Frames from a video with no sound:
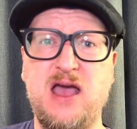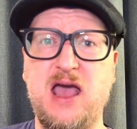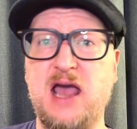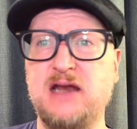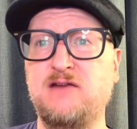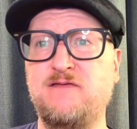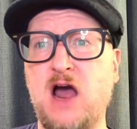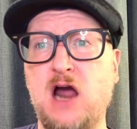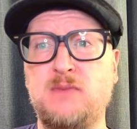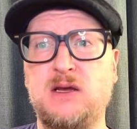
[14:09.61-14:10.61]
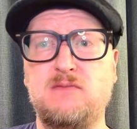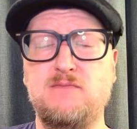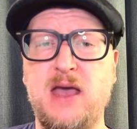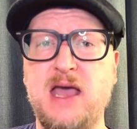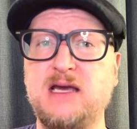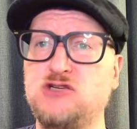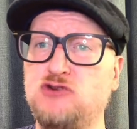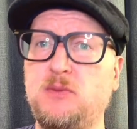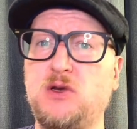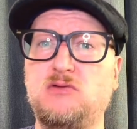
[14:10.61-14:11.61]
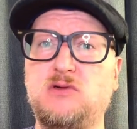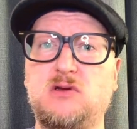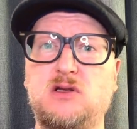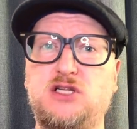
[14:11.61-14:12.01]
and environment may contribute